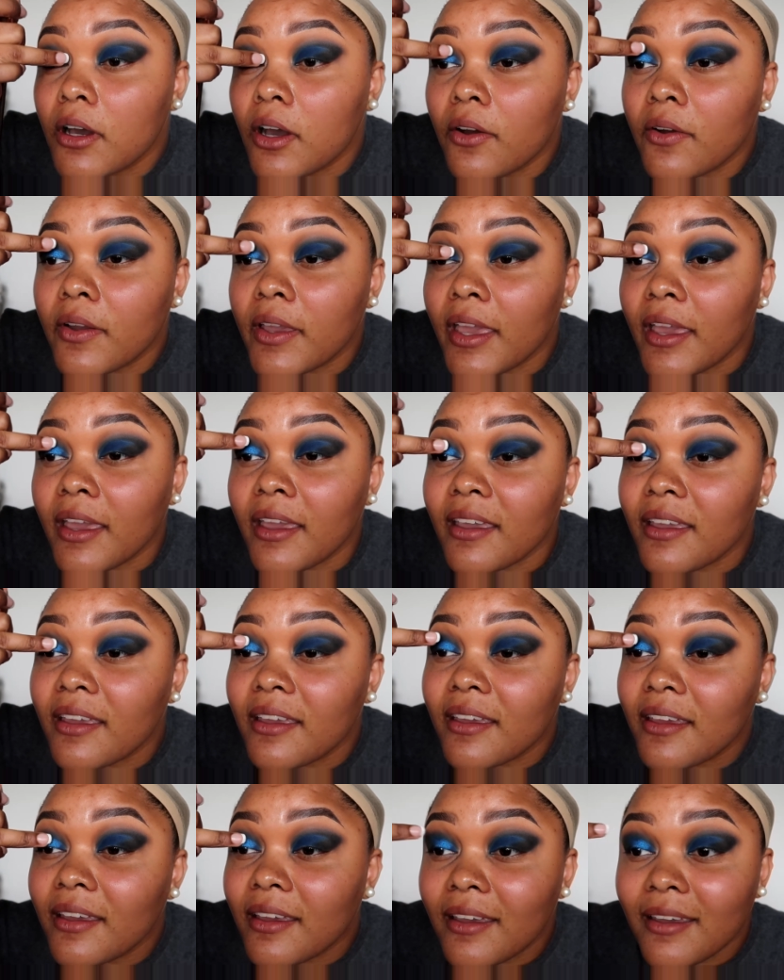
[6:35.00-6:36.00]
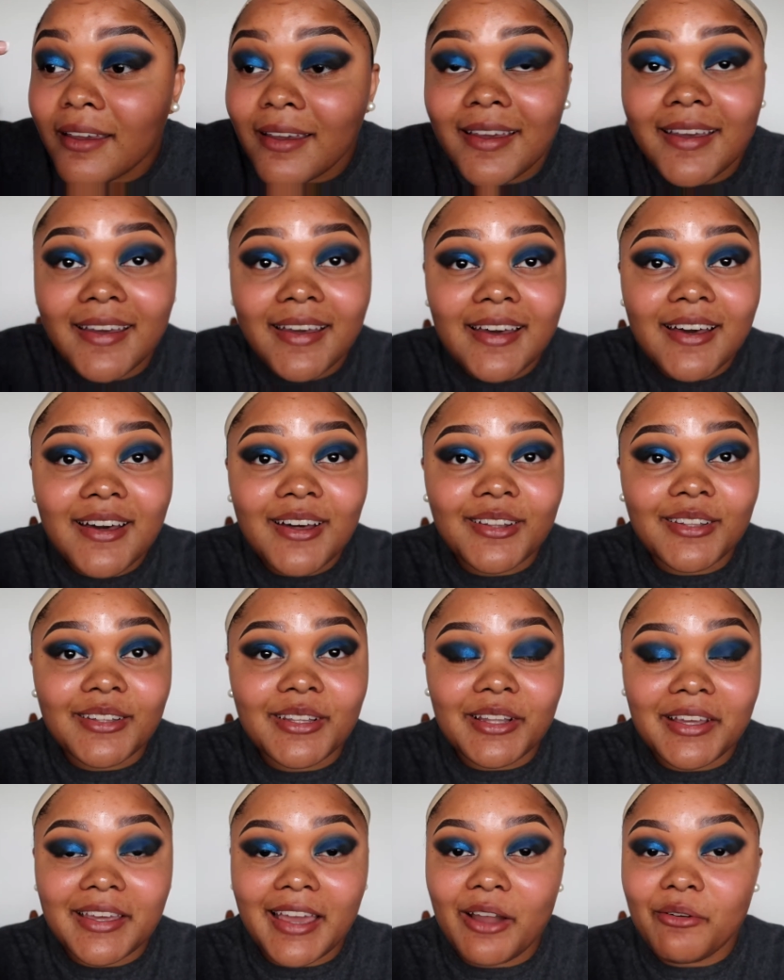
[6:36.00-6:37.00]
Okay.
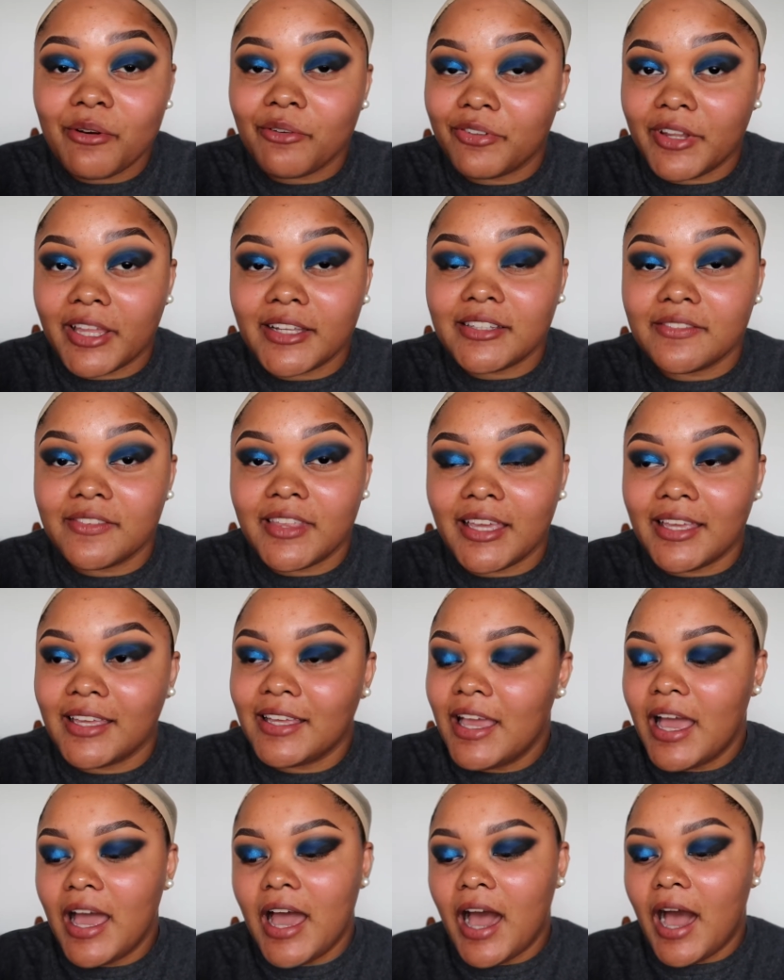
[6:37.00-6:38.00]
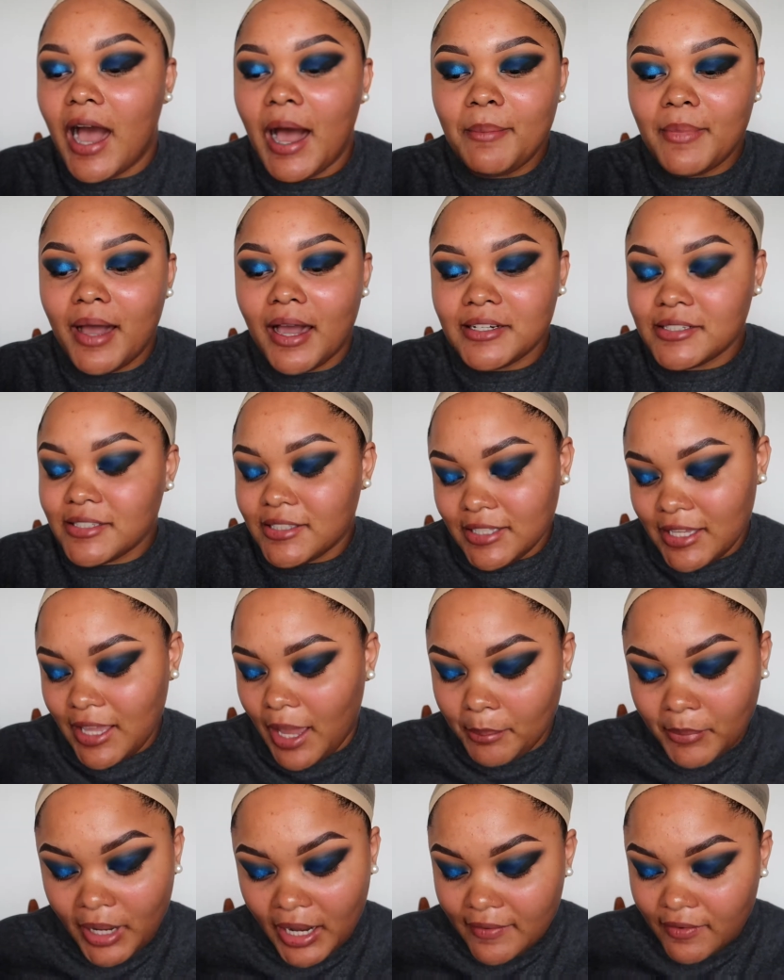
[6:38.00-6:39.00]
Look how reflective that... I'm honestly,
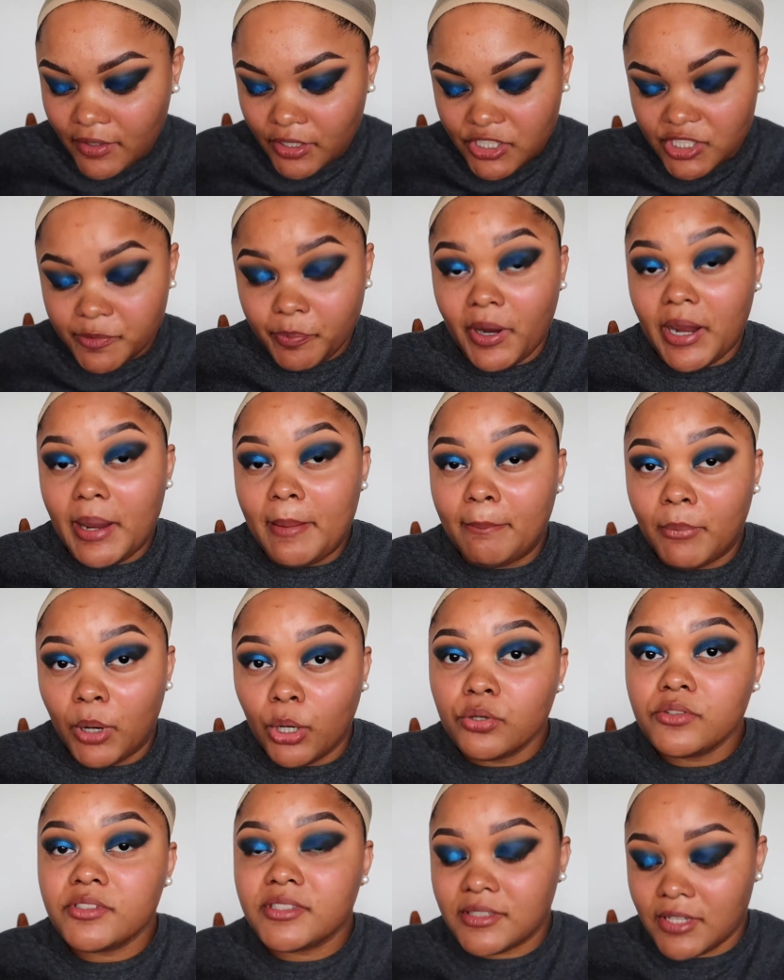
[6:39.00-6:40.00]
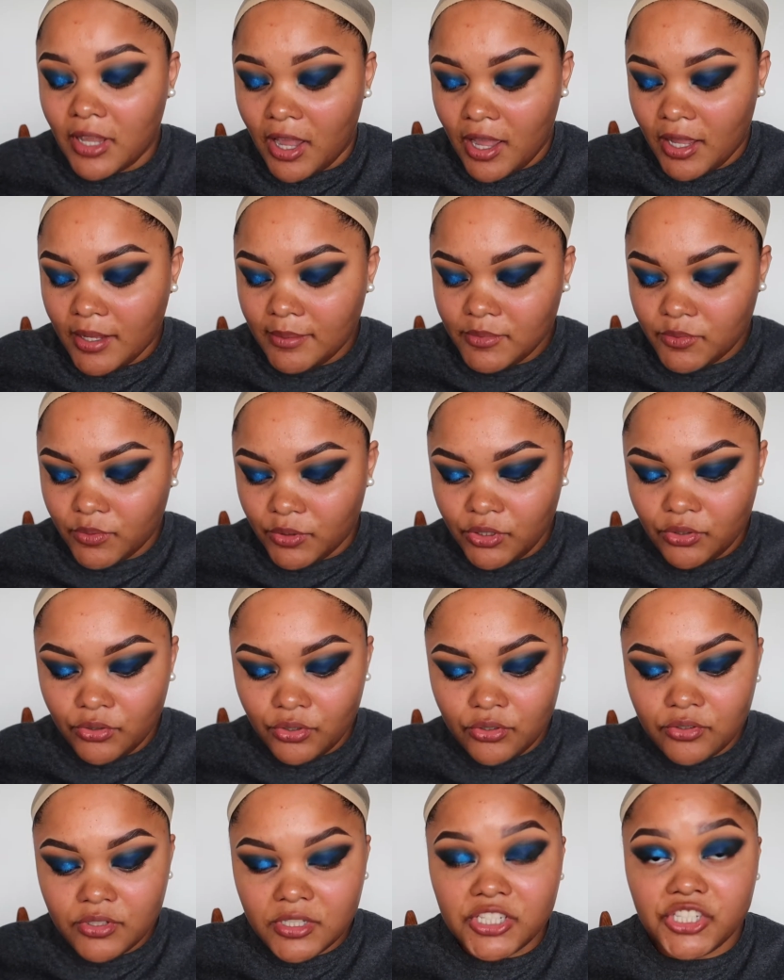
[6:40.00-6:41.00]
I'm not even gonna spray it. Most times when you
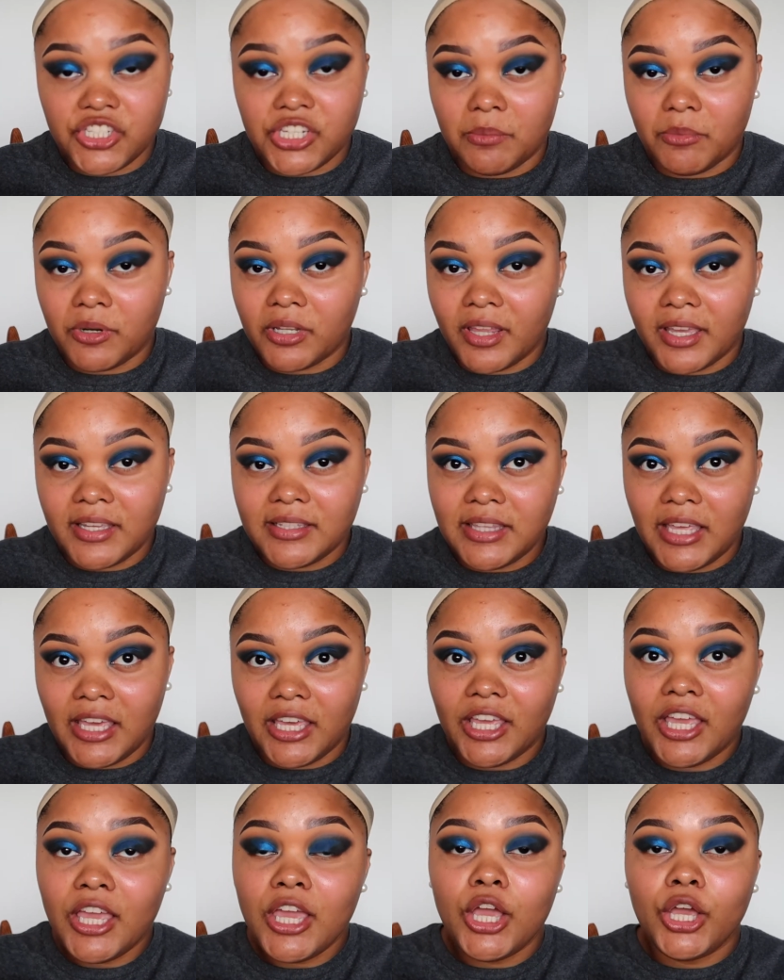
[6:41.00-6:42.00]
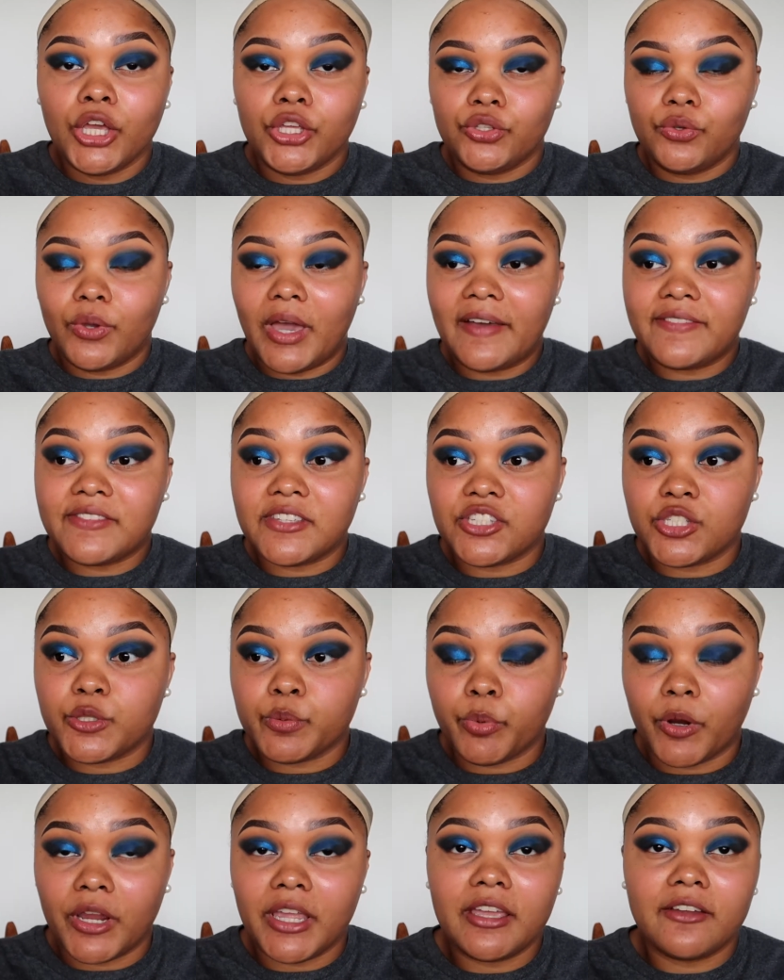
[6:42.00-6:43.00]
use a shimmer like that, you have to
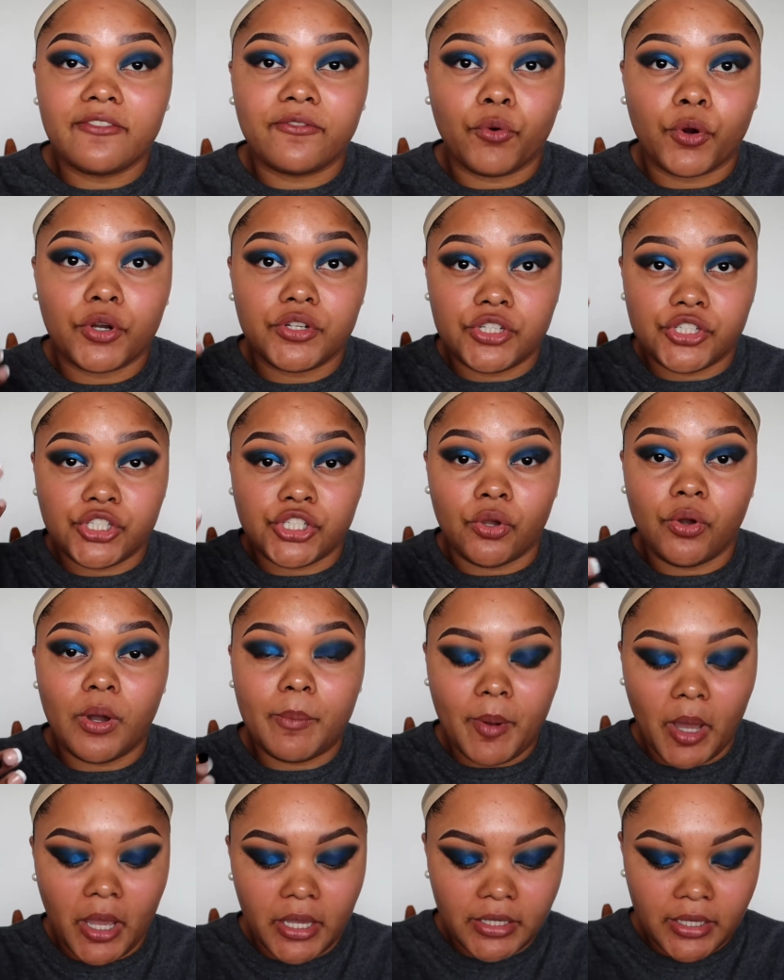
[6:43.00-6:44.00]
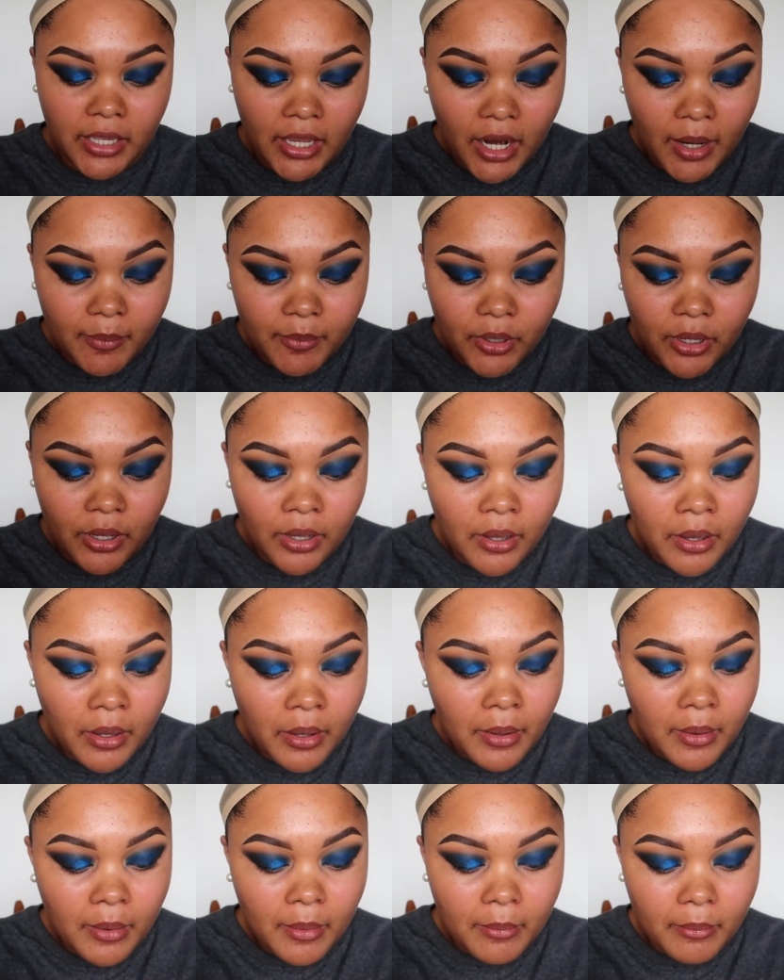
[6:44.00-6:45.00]
spray it for it to show up on camera.
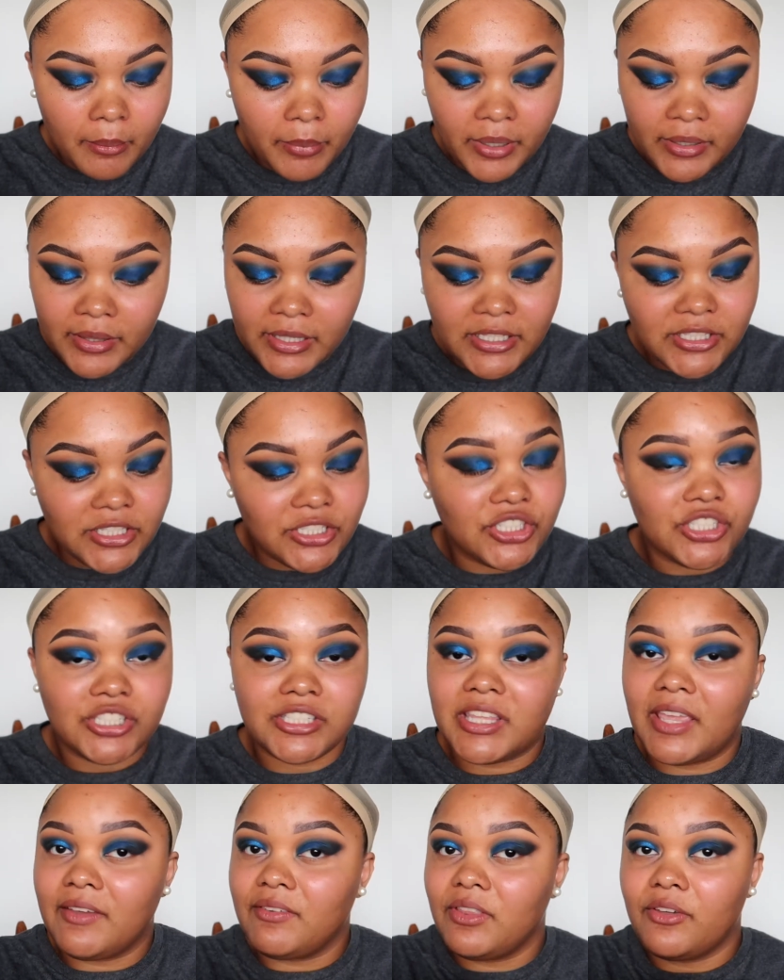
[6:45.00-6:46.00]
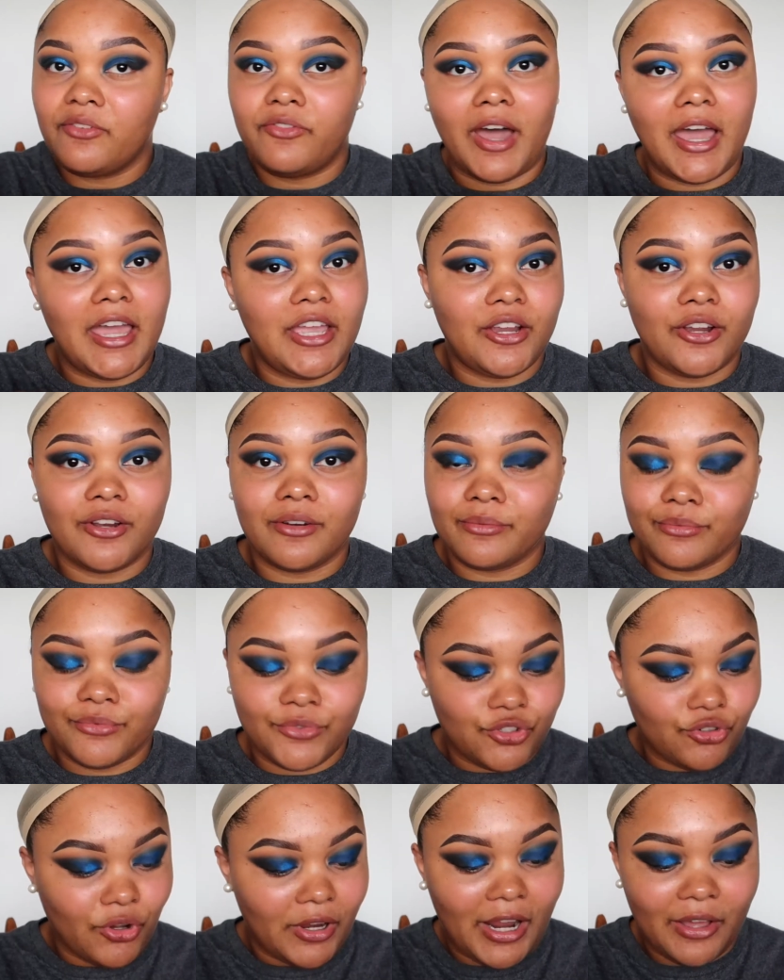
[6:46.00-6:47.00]
But this is just giving the fire
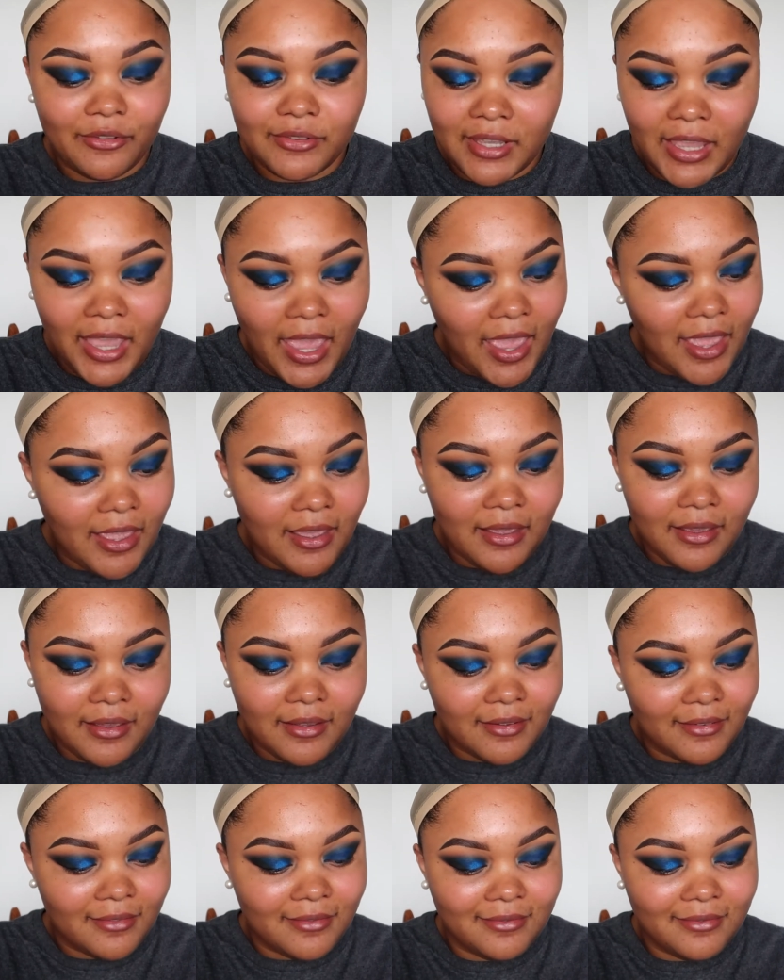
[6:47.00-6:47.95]
straight out the gate.